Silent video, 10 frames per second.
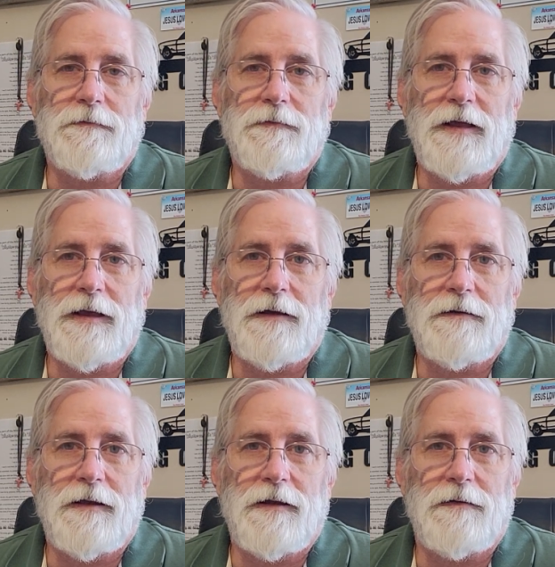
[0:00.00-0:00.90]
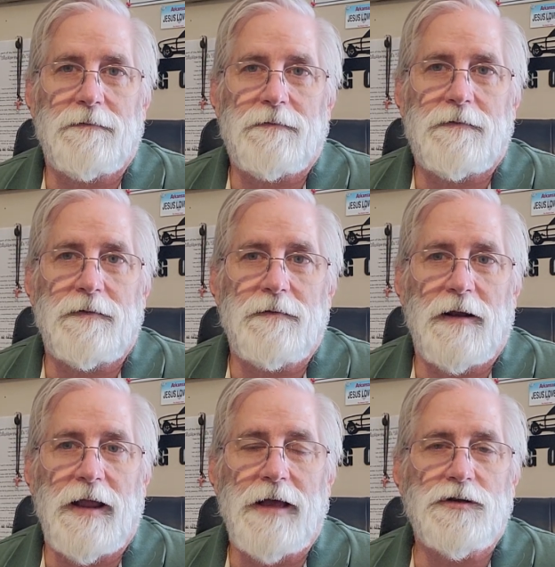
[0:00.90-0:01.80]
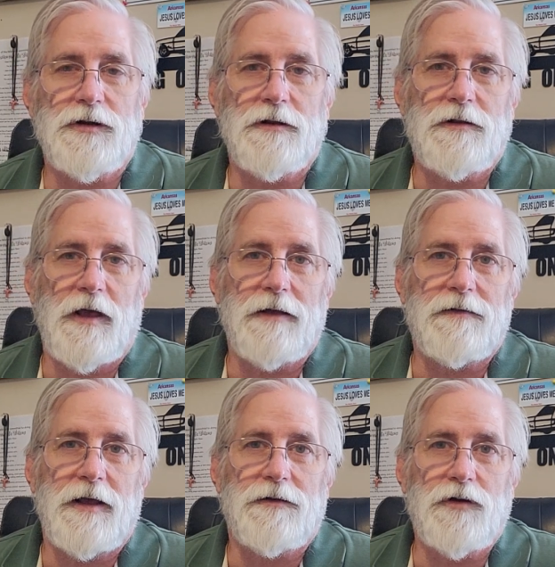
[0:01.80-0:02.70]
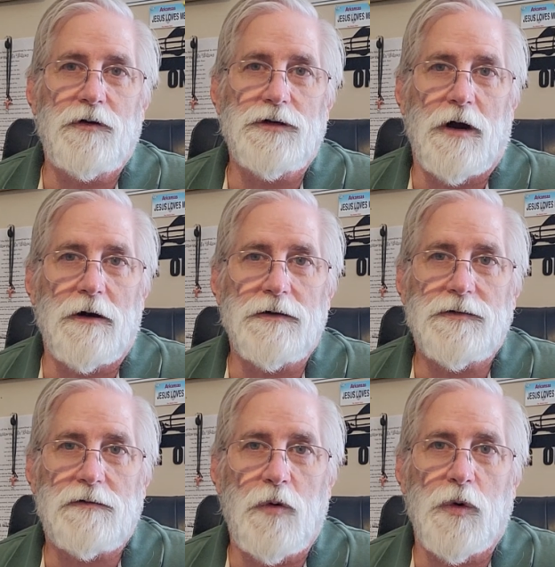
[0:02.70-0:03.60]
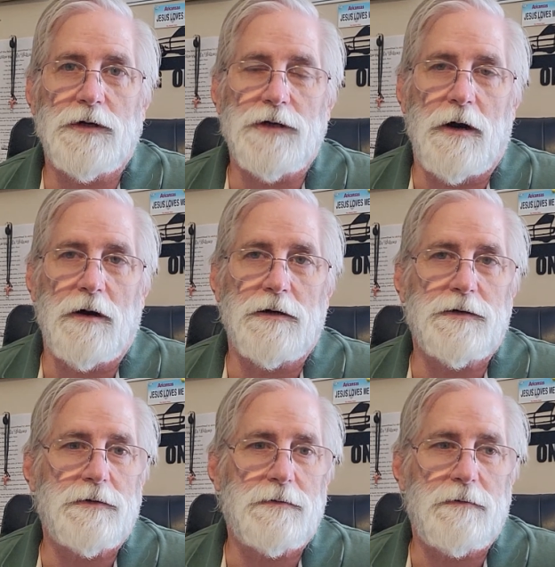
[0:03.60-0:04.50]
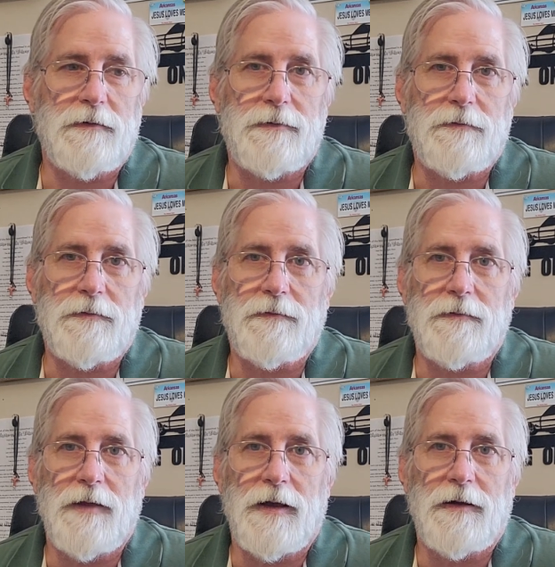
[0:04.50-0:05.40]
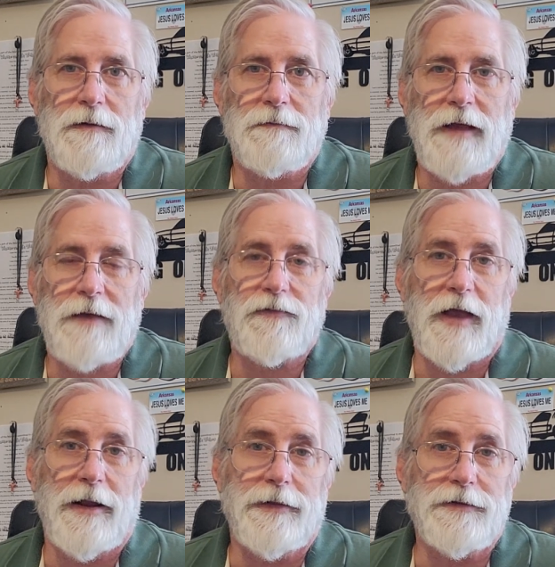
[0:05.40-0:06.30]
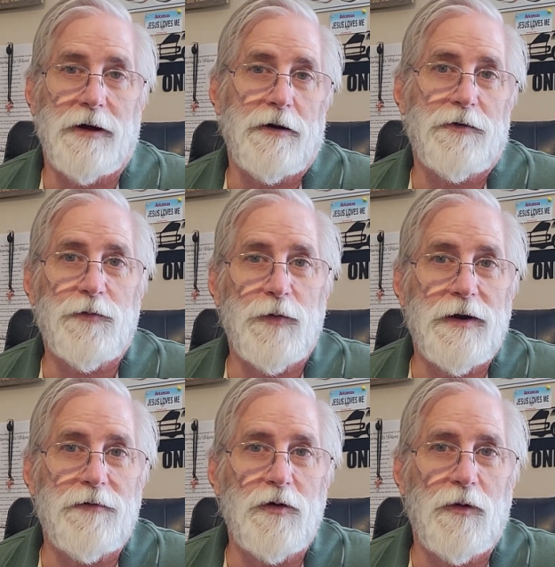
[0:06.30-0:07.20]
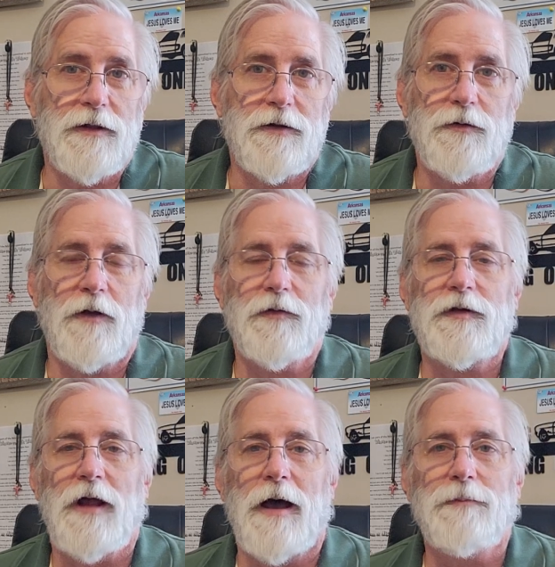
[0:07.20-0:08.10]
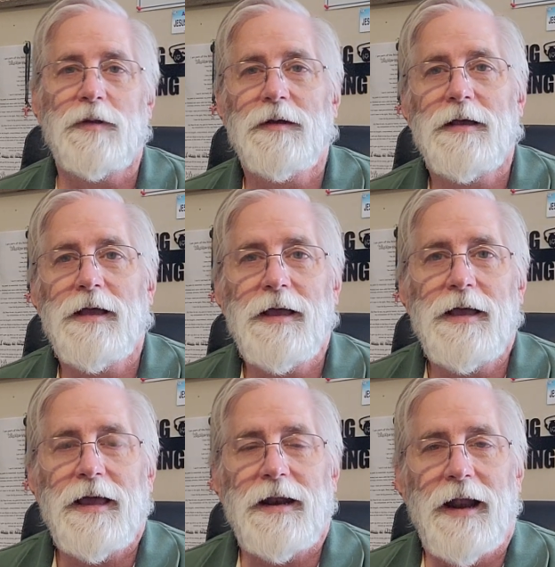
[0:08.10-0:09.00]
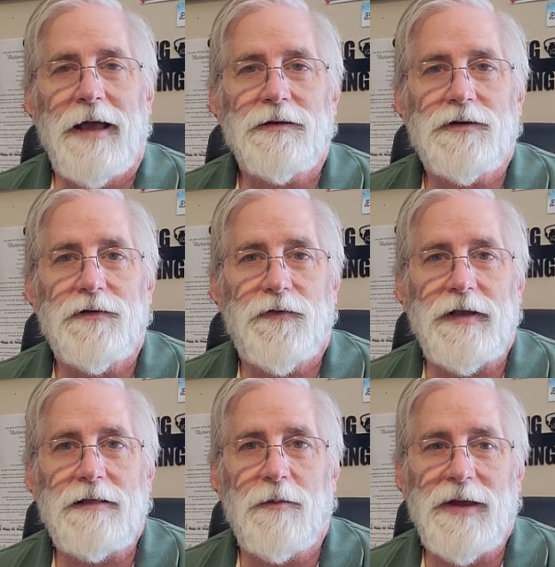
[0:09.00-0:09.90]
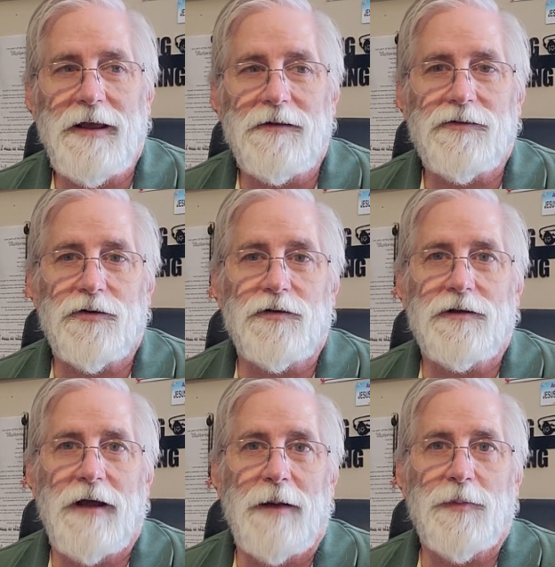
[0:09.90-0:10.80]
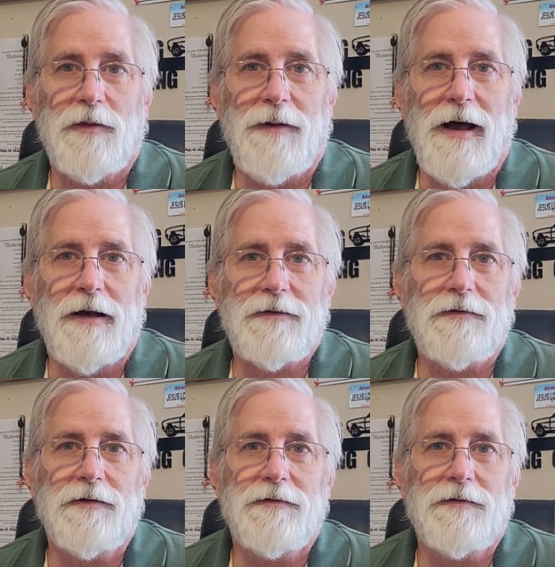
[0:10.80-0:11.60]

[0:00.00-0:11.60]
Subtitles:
And it allows you to set 2 jars, quart jars, half-gallon jars, whatever you want to do on the top. And allows you to feed the bees through the top of the box